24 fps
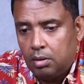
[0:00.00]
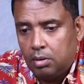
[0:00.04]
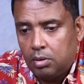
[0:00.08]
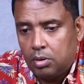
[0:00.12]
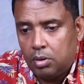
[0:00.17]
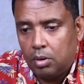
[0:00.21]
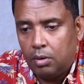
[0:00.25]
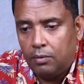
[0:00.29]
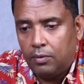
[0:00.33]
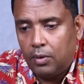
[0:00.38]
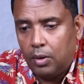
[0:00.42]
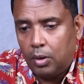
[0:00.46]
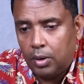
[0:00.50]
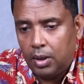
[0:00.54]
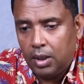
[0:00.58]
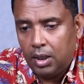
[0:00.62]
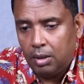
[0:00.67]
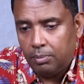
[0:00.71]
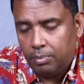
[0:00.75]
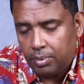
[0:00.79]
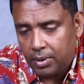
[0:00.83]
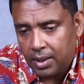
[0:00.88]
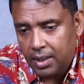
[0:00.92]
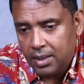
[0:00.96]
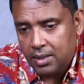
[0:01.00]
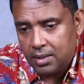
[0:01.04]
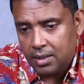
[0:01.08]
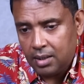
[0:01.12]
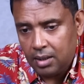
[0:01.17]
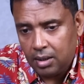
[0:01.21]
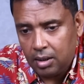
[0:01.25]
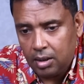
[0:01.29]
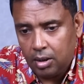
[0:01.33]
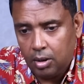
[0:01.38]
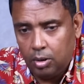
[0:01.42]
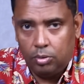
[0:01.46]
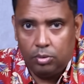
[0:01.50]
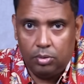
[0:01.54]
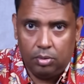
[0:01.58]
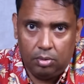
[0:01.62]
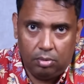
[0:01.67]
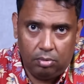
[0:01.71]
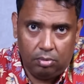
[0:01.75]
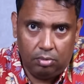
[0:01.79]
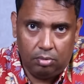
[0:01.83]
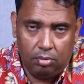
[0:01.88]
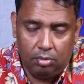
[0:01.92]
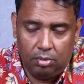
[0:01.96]
So if you're looking at price right now,
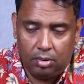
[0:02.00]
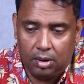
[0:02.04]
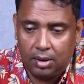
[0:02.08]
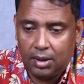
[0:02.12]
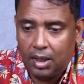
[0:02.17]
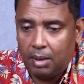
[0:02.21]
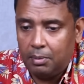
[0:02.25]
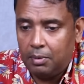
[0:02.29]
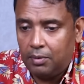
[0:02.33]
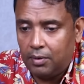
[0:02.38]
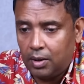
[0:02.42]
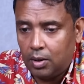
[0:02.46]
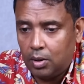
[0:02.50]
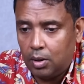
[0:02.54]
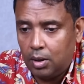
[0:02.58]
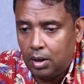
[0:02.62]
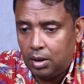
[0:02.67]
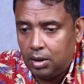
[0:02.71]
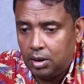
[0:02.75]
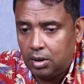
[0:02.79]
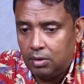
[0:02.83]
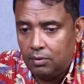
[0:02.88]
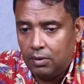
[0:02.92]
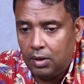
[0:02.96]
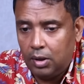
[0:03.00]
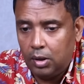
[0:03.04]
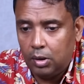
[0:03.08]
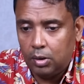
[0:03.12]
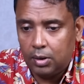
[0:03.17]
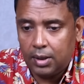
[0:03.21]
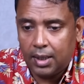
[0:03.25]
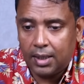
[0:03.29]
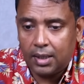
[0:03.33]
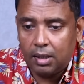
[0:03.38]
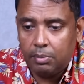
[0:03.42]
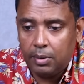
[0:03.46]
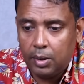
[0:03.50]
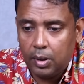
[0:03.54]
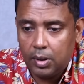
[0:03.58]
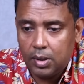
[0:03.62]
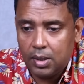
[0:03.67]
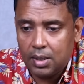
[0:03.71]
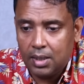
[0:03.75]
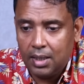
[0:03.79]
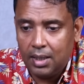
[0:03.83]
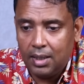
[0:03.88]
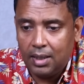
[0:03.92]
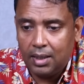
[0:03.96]
at the time of recording this video, Tata Power
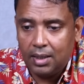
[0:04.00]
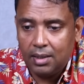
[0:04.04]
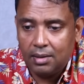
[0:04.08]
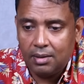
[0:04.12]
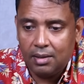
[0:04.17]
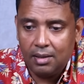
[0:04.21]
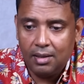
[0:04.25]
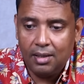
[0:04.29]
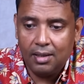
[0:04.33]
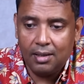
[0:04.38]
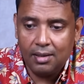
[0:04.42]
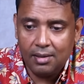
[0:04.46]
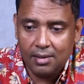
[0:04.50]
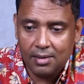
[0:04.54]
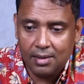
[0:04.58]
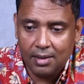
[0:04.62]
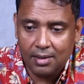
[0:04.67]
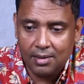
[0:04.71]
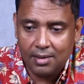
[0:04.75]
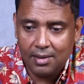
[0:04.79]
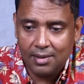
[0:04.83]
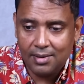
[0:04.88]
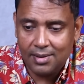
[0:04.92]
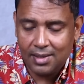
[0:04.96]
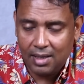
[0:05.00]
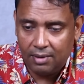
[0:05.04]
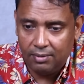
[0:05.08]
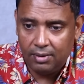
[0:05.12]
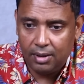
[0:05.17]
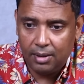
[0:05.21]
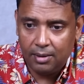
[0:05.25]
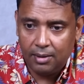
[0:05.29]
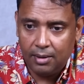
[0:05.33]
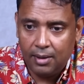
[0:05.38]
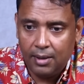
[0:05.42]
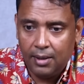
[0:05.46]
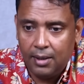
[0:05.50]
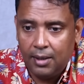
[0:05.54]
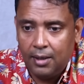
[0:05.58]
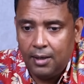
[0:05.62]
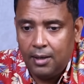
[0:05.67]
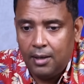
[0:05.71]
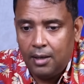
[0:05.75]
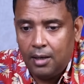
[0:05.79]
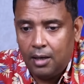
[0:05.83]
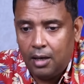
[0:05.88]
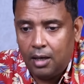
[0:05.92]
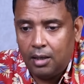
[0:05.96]
is trading at 367
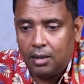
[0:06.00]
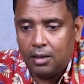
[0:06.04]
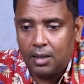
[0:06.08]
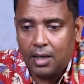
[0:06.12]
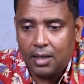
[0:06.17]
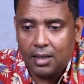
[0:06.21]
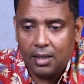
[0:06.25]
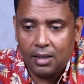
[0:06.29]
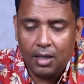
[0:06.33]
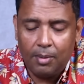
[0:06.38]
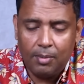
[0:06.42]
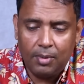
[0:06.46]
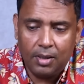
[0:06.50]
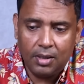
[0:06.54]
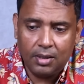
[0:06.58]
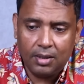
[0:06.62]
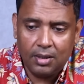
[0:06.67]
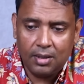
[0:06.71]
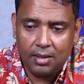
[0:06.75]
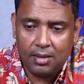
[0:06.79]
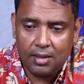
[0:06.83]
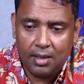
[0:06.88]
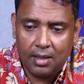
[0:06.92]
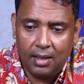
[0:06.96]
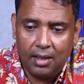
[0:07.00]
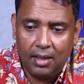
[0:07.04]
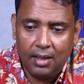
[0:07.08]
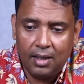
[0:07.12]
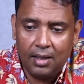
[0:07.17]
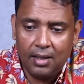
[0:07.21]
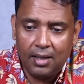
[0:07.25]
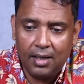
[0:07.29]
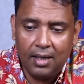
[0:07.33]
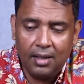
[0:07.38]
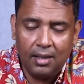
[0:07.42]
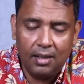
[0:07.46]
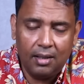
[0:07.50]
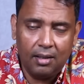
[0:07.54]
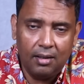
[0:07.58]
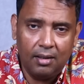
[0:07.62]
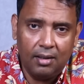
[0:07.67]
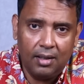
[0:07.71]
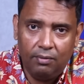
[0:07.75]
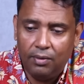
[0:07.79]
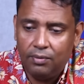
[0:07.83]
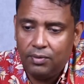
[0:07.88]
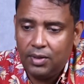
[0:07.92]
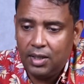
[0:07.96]
and Tata Chemicals is trading at
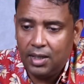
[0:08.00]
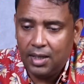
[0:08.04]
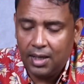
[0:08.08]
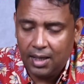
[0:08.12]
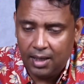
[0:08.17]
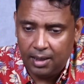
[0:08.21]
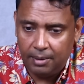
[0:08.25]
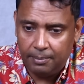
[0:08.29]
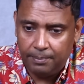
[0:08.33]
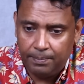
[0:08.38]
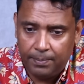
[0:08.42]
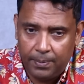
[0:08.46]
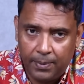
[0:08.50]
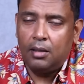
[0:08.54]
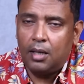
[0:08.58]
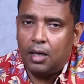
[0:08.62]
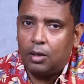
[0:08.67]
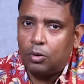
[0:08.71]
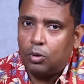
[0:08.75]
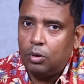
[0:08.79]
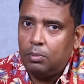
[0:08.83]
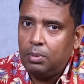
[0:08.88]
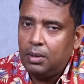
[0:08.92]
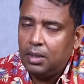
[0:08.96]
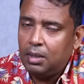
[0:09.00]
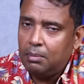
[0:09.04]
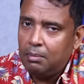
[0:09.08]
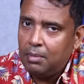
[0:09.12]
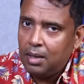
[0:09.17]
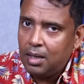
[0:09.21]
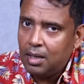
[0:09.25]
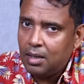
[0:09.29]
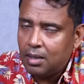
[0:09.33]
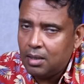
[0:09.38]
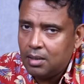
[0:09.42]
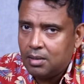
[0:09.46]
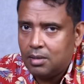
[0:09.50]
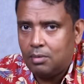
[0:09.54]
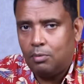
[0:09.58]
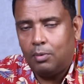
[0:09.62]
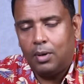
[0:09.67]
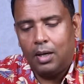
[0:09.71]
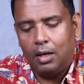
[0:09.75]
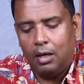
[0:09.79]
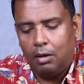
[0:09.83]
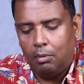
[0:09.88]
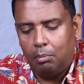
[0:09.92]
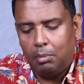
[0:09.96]
959. That could be the main reason
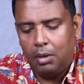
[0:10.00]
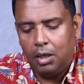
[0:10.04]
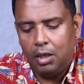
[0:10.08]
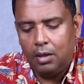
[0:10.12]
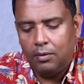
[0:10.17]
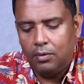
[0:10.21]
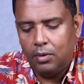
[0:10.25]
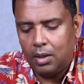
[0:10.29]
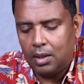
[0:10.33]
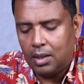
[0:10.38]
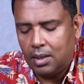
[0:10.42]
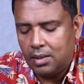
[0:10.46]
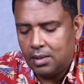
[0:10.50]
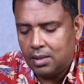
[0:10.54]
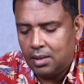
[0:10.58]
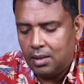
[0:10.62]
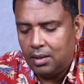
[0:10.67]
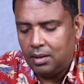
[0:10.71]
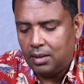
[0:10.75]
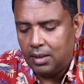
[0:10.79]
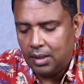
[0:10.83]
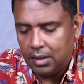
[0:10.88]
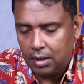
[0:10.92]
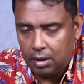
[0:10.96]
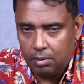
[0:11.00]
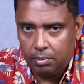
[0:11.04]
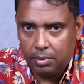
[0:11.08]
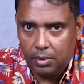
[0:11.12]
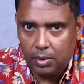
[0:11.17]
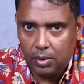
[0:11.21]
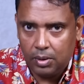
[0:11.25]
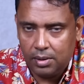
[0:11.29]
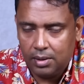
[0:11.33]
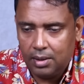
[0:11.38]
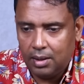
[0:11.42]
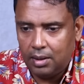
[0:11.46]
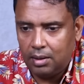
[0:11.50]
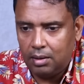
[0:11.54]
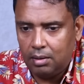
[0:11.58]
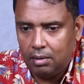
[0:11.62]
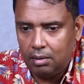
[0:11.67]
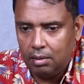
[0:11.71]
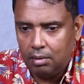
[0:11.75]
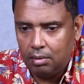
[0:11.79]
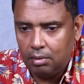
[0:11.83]
why many of you are considering Tata Powers, that,